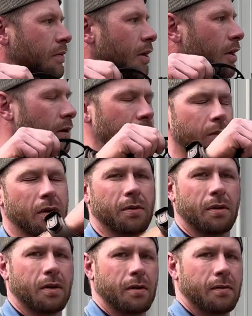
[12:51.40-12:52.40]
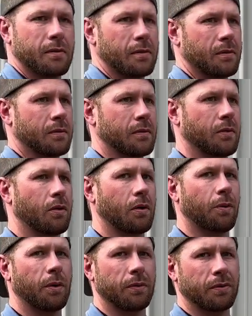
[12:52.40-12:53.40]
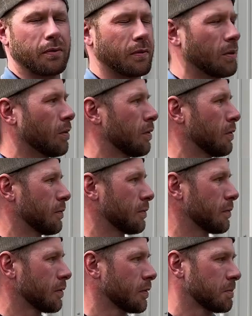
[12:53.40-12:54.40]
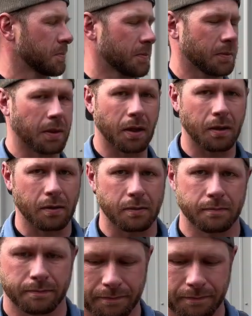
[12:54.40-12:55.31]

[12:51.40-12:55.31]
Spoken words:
don't know where that one hit, or where it was even holding. I don't know.